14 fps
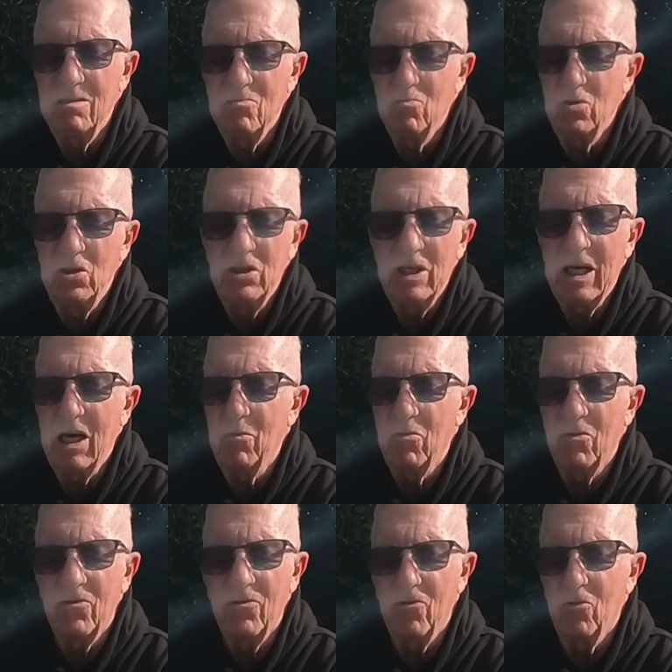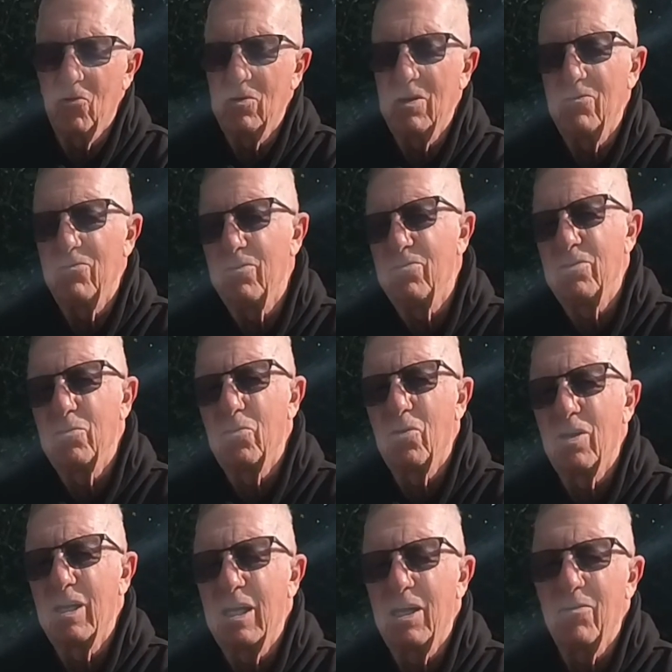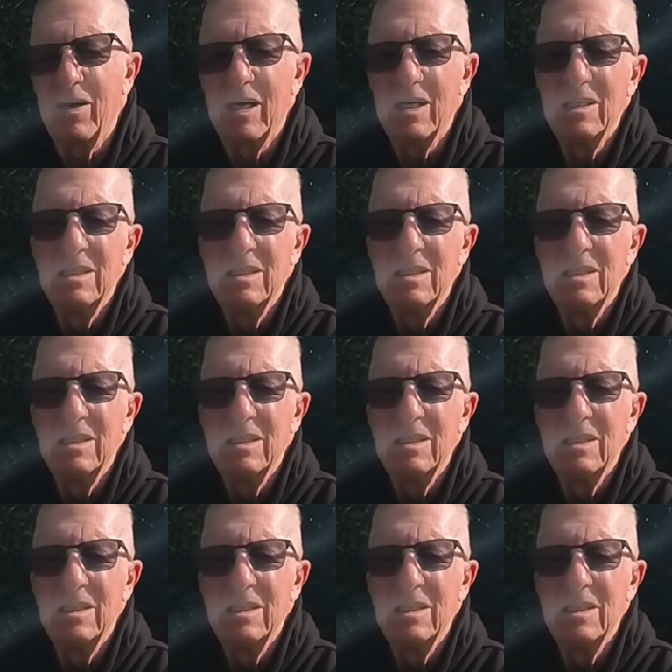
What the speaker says: Once you get above 40, 50 mile an hour,